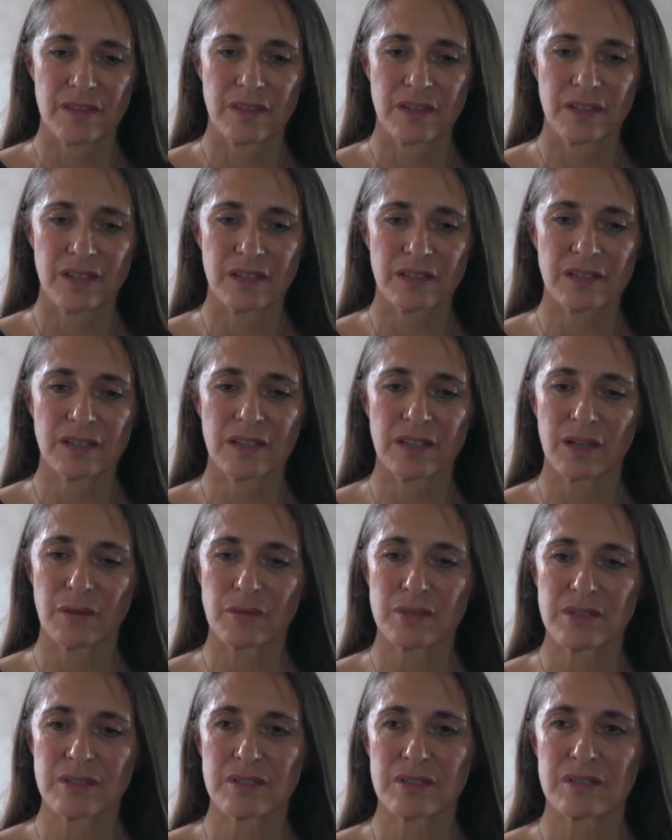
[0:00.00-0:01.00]
And I thought I
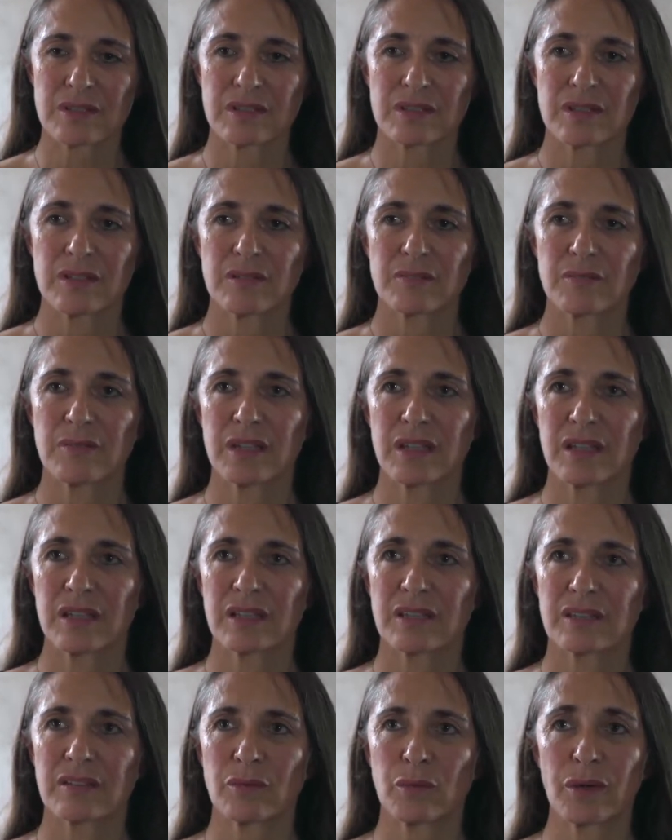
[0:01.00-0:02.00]
was
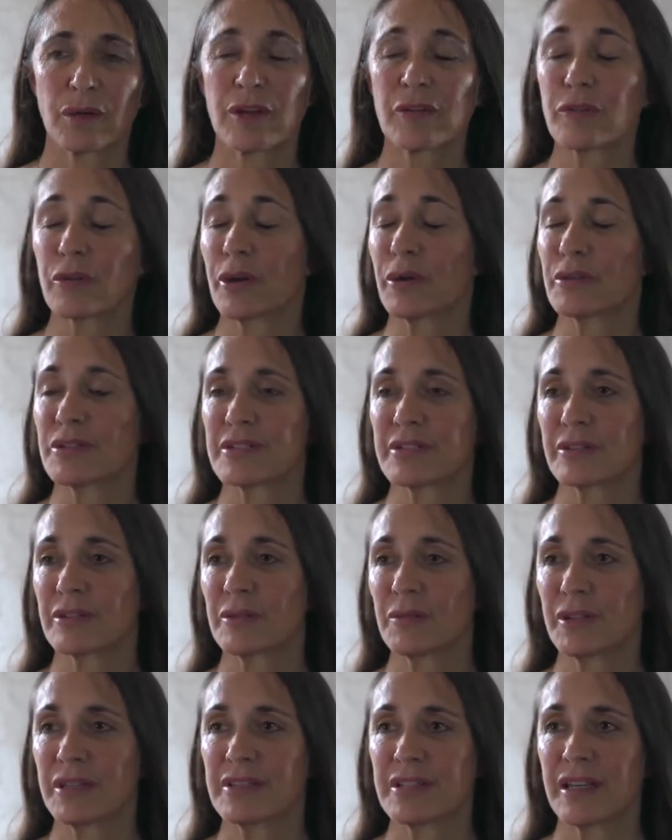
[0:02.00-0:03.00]
being, wherever I was
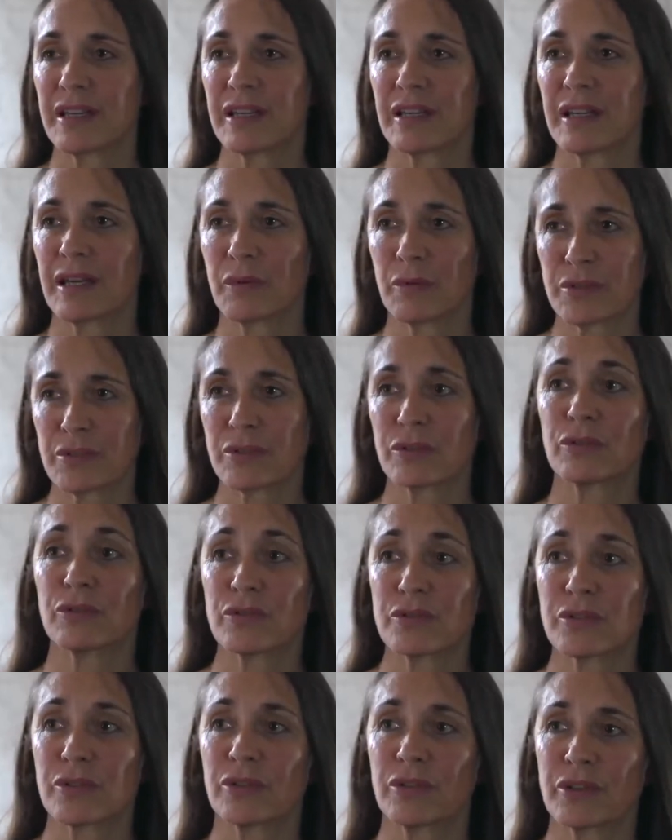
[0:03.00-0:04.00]
going to be taken, I was
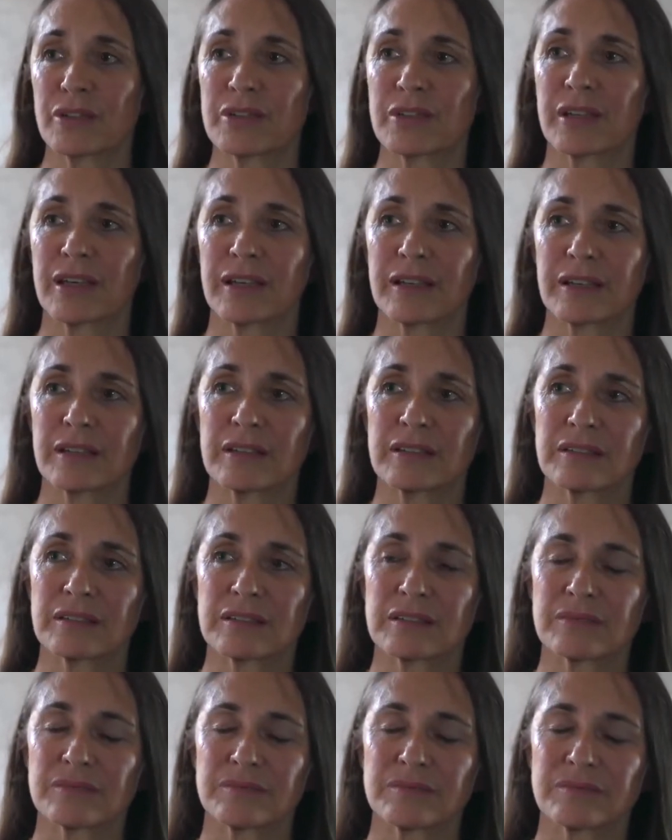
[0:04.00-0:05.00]
also going to get killed.